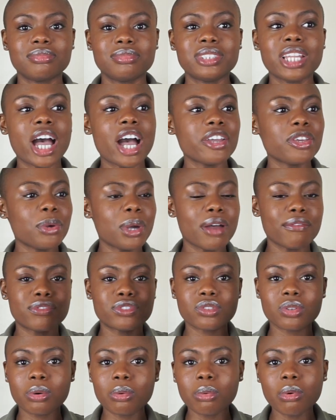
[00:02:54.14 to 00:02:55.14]
Now you have
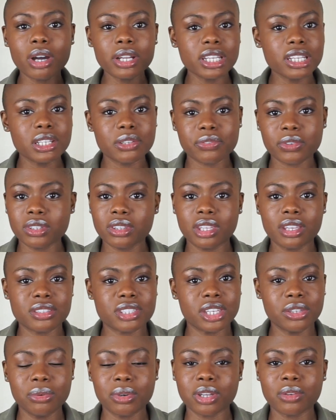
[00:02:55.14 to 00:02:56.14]
20 different things
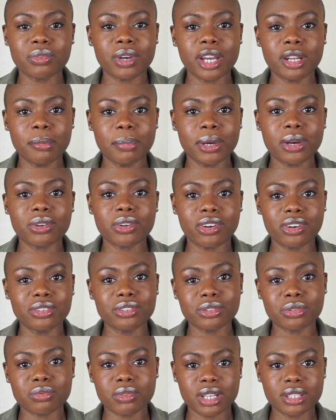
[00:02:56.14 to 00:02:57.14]
that you can write about on
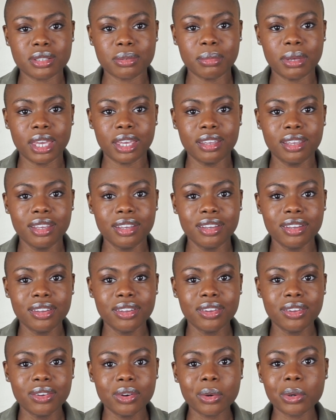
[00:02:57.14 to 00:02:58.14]
your resume.
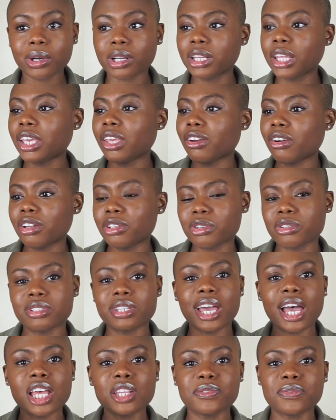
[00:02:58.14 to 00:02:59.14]
Or clicking on your
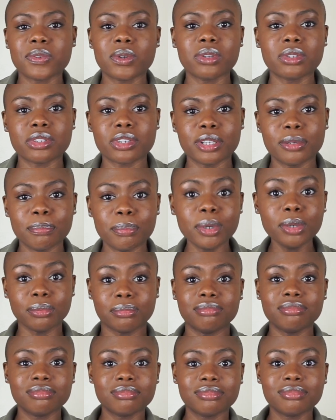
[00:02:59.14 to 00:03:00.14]
task folder and
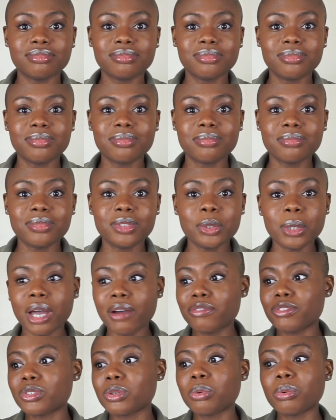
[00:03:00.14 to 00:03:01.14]
boom, you
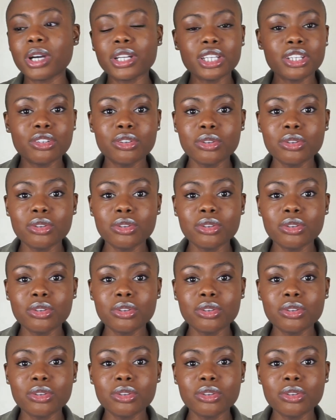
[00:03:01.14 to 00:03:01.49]
have 20